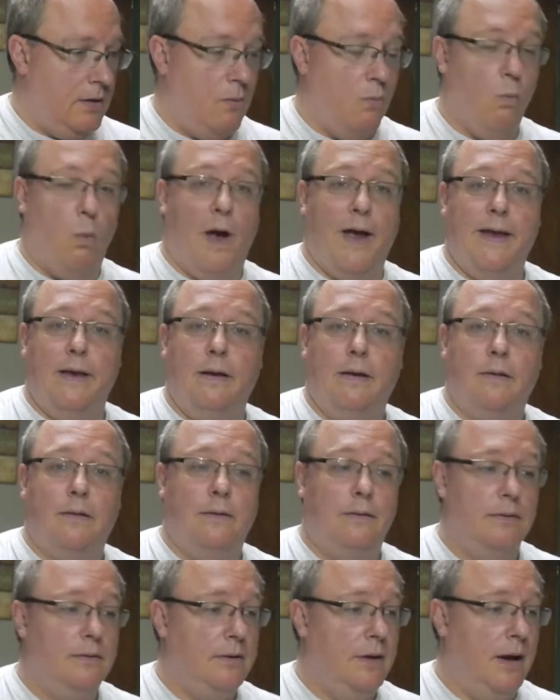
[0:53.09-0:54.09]
white
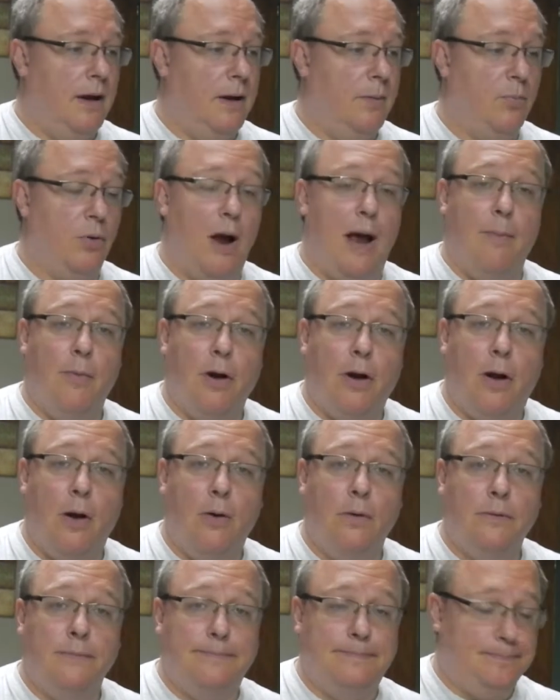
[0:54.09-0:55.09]
primer
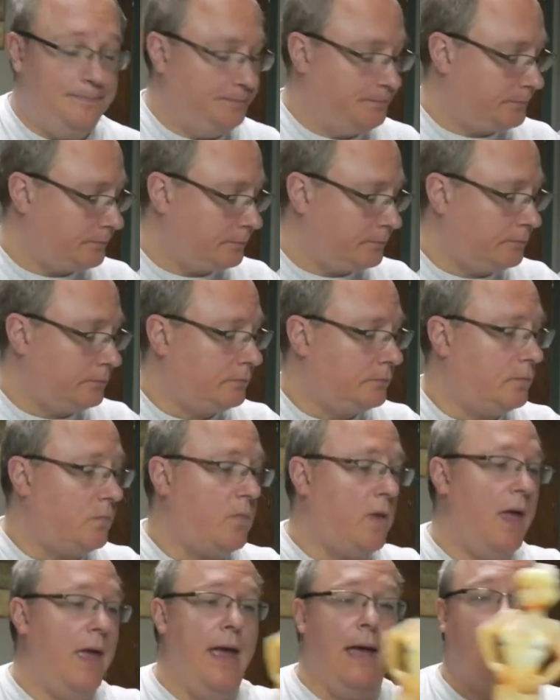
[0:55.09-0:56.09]
coat
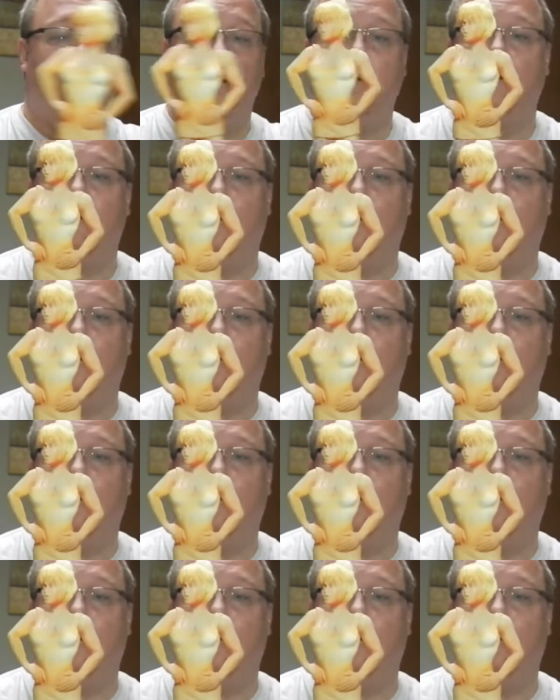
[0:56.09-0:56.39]
and went to